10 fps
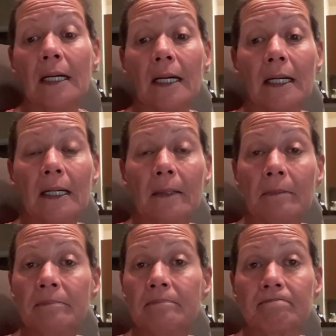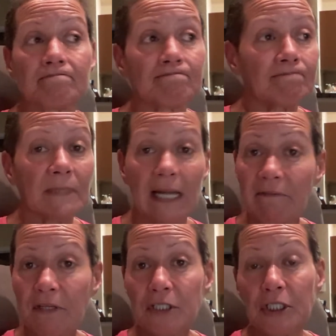Um,
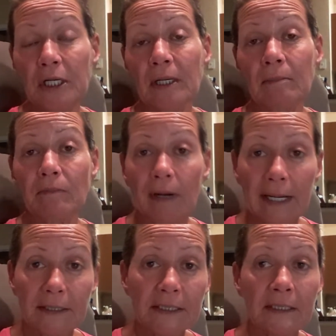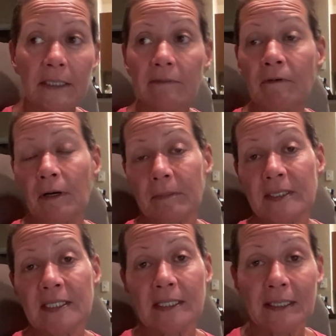left the gym, ran to the
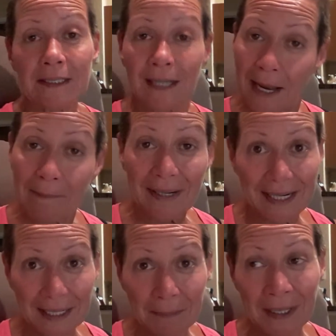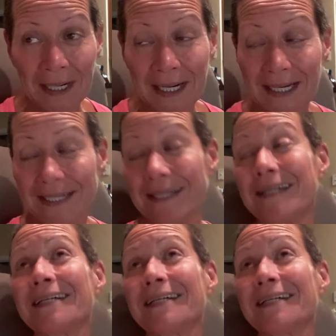pharmacy, got my antibiotic.